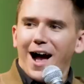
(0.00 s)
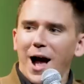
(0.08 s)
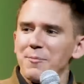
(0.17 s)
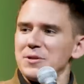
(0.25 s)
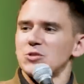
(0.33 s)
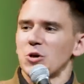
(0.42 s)

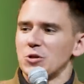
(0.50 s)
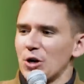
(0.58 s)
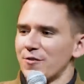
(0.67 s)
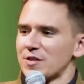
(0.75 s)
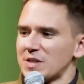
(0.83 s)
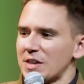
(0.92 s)
I'd be so
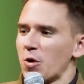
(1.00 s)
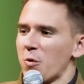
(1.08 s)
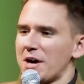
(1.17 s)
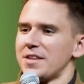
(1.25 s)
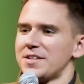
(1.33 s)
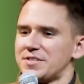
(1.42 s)
nervous on the
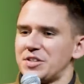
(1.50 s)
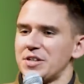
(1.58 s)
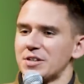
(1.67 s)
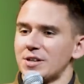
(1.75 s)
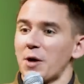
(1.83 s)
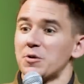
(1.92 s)
way to the
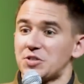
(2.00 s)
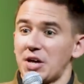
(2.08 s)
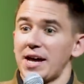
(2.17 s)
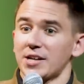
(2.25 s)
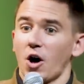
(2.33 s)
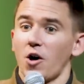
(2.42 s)
deal, I would
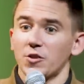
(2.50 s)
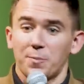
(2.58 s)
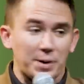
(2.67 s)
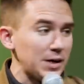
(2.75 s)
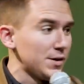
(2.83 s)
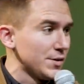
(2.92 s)
take all
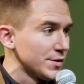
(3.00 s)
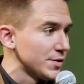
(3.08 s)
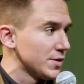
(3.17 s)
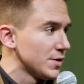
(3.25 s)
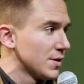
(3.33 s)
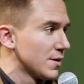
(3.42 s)
the pills.